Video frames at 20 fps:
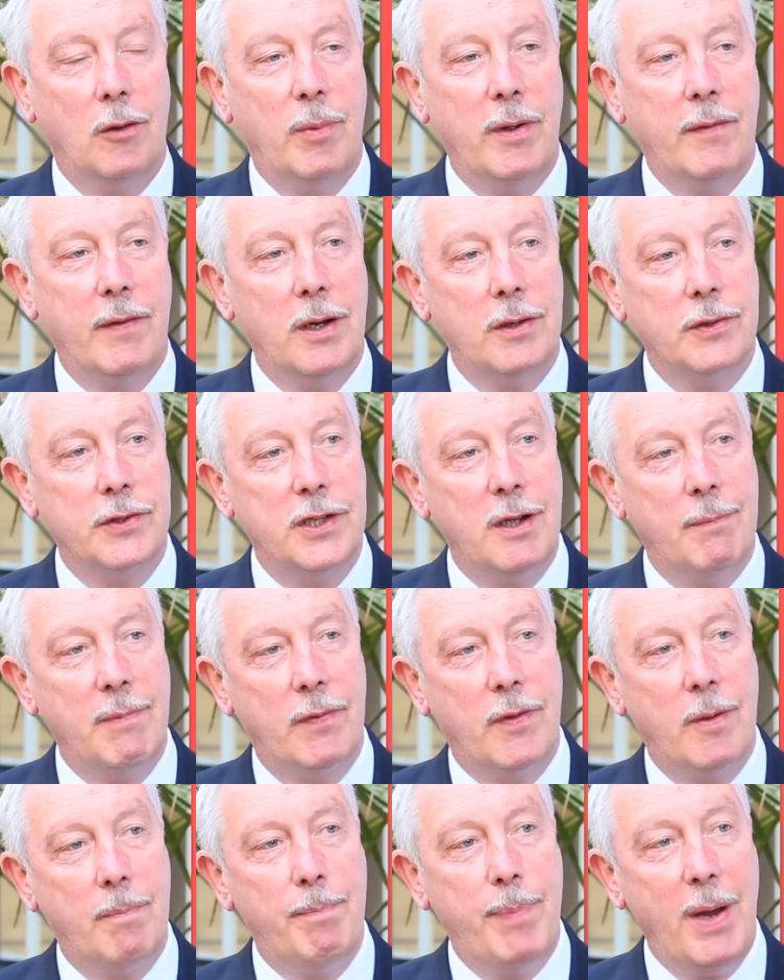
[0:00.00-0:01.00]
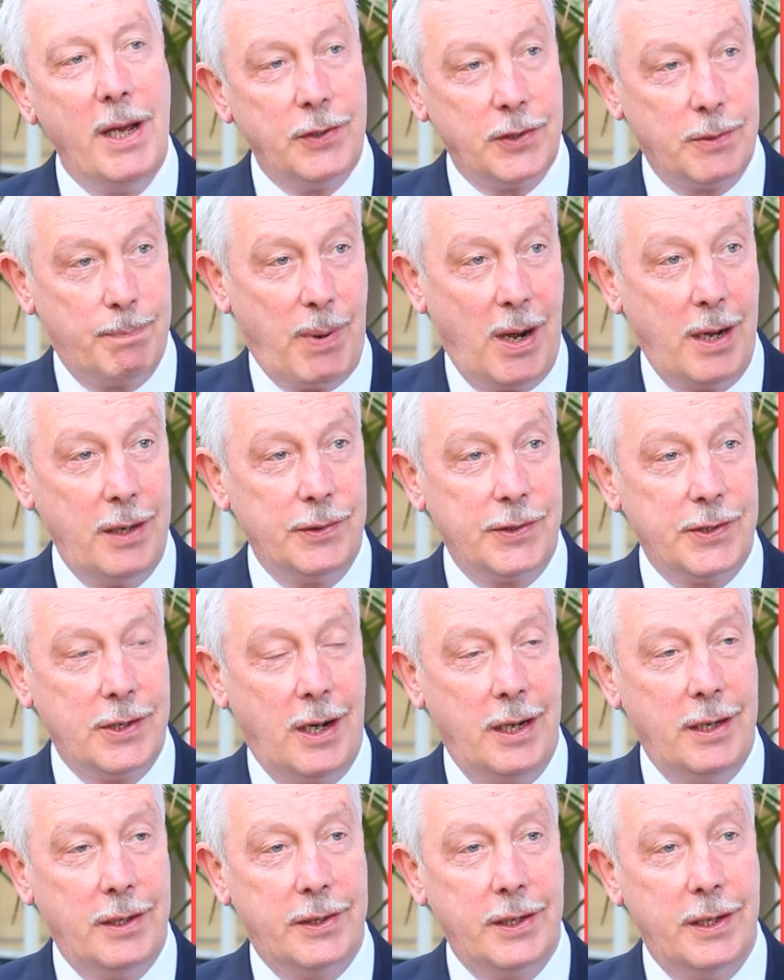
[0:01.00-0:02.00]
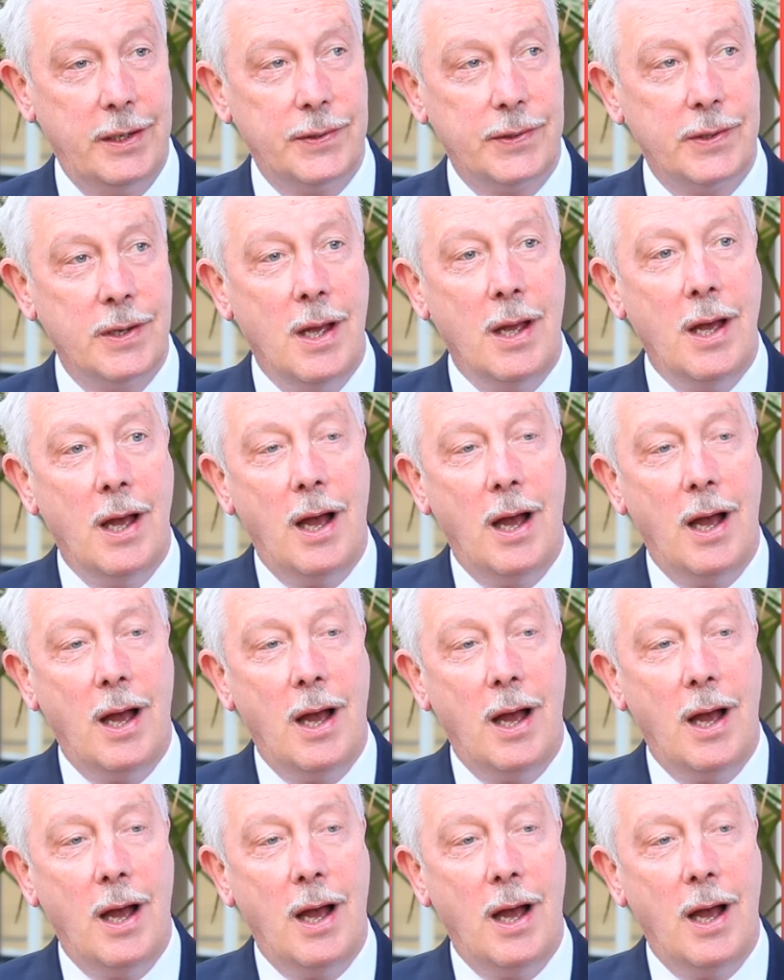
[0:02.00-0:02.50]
We've got some of the best bioscientists